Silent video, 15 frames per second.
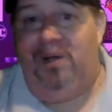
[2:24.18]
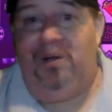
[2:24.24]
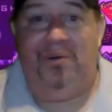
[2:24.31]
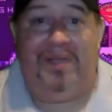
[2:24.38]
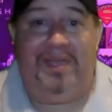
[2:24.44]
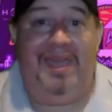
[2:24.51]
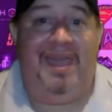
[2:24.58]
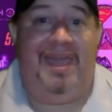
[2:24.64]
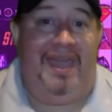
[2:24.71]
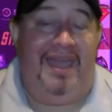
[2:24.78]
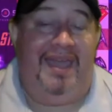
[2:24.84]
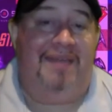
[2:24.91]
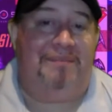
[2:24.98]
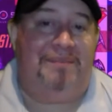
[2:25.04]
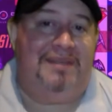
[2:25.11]

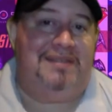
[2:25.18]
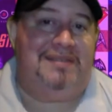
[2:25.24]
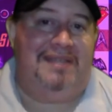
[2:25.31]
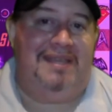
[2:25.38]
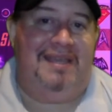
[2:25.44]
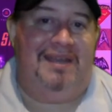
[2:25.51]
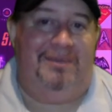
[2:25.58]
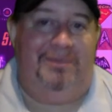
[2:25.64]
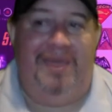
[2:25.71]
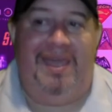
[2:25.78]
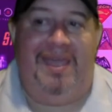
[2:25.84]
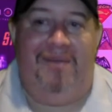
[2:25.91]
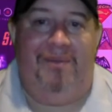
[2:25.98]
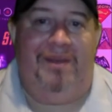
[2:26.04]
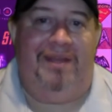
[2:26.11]
okay, because they get
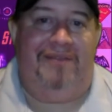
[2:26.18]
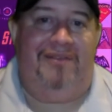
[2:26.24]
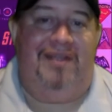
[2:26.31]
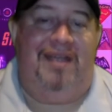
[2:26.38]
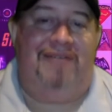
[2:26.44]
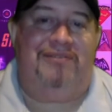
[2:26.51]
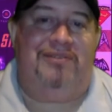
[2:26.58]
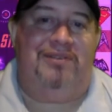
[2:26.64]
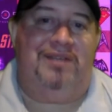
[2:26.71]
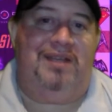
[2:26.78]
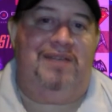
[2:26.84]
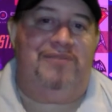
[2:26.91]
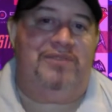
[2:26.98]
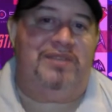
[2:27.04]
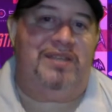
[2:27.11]
away or whatever after a
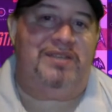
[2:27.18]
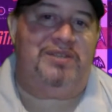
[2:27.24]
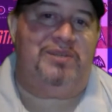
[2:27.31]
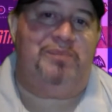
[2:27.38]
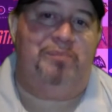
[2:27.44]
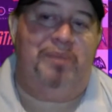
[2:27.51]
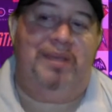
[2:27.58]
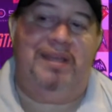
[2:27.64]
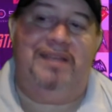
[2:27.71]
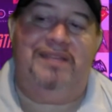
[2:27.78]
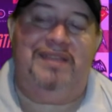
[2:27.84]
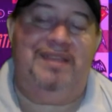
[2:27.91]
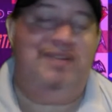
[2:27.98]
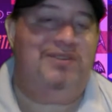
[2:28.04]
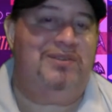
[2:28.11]
confrontation. But in
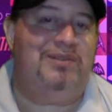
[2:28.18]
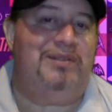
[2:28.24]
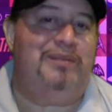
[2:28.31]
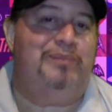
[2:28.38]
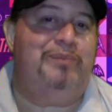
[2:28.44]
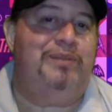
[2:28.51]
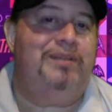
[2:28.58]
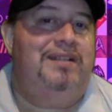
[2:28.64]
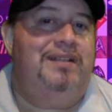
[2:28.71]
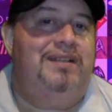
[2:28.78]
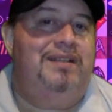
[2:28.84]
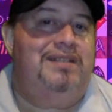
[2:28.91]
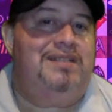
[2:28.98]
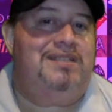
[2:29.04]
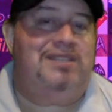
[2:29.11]
the interim,
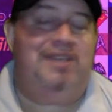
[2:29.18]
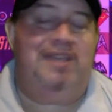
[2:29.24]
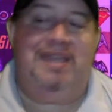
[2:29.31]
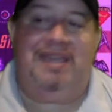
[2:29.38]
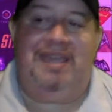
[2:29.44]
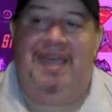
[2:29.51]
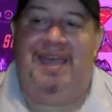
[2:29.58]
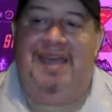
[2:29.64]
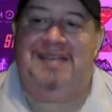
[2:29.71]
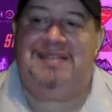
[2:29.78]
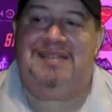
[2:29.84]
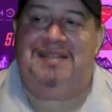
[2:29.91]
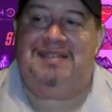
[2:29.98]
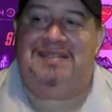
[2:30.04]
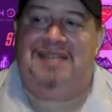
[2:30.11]
Psych
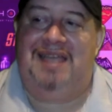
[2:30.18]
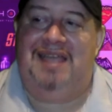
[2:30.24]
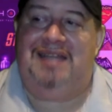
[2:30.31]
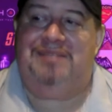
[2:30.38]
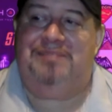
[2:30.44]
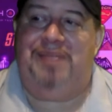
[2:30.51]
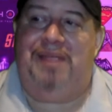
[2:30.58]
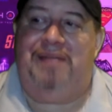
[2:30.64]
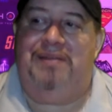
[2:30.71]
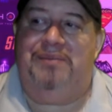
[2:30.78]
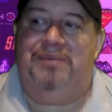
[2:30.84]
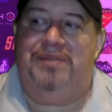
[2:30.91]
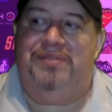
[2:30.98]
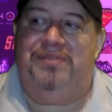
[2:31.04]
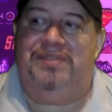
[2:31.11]
has attacked Barry
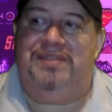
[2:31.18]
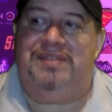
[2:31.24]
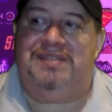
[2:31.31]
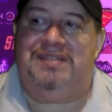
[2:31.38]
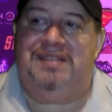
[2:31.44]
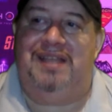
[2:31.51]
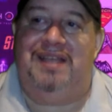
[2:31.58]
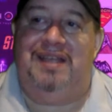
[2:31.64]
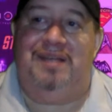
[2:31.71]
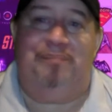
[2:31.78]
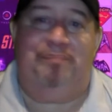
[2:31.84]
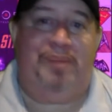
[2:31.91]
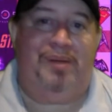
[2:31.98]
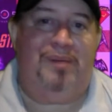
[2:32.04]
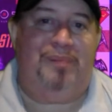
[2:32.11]
with these like
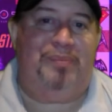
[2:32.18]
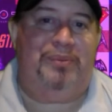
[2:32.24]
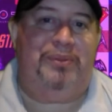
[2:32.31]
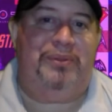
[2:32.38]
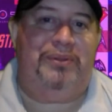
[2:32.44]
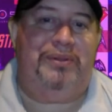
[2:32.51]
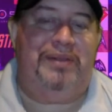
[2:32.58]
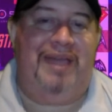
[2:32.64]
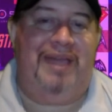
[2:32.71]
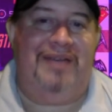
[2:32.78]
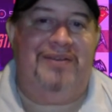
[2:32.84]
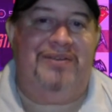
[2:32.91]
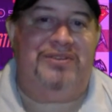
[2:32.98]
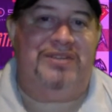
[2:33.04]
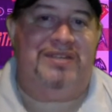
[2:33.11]
purple
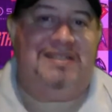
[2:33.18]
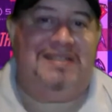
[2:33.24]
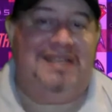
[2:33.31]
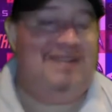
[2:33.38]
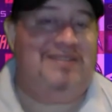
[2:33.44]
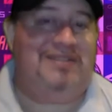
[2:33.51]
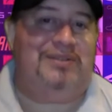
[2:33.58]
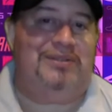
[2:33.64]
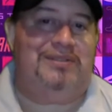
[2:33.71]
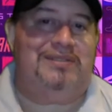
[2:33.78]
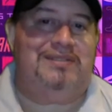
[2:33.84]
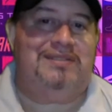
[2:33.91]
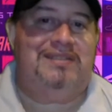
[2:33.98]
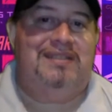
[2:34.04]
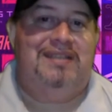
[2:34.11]
energy
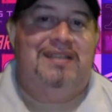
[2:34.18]
tentacles.